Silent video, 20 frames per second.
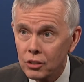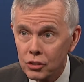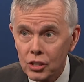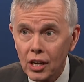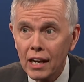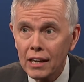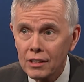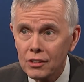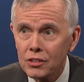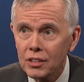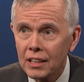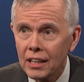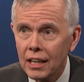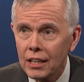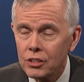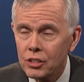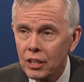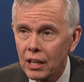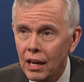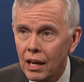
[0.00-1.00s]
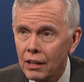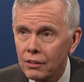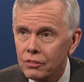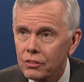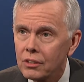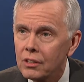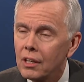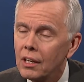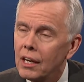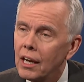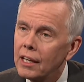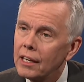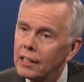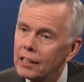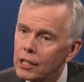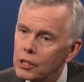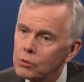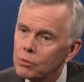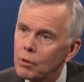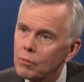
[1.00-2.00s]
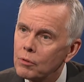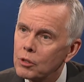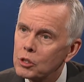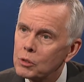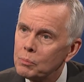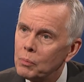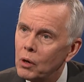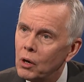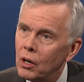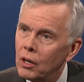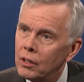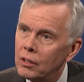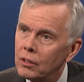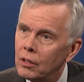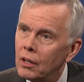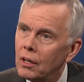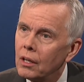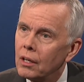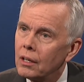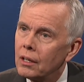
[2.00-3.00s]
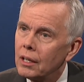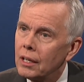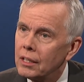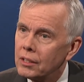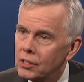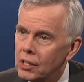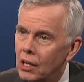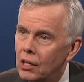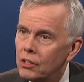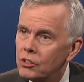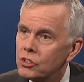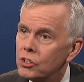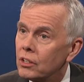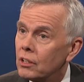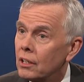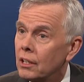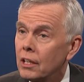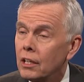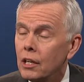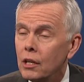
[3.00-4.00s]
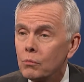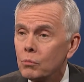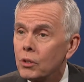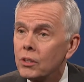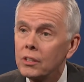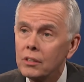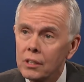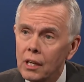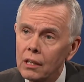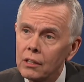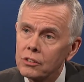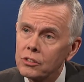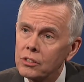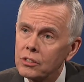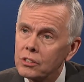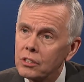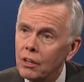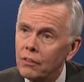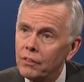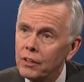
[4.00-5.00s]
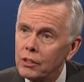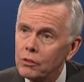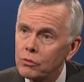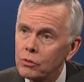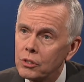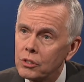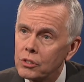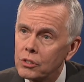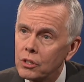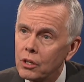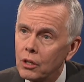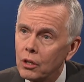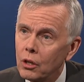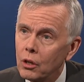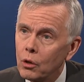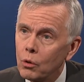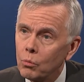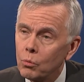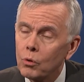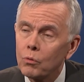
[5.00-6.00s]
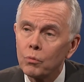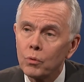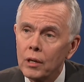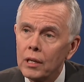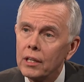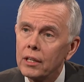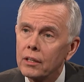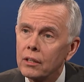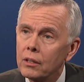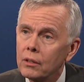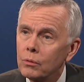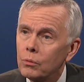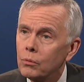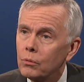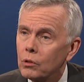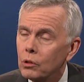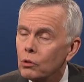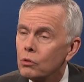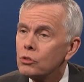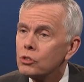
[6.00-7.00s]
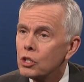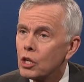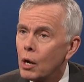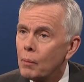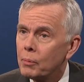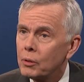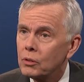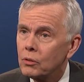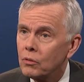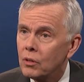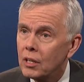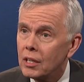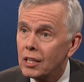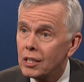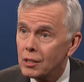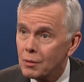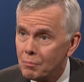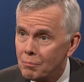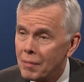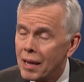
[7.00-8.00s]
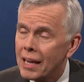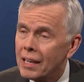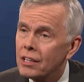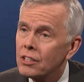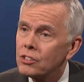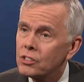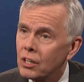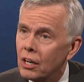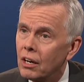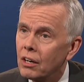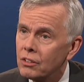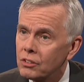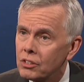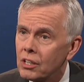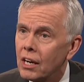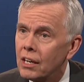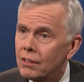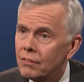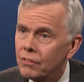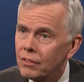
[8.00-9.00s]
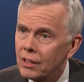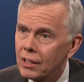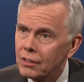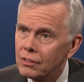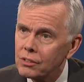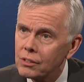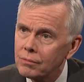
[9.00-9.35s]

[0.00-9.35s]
China is engaging us. And unless we respond intelligently and with intelligent self-interest, we're really going to lose the opportunity to manage our side of things.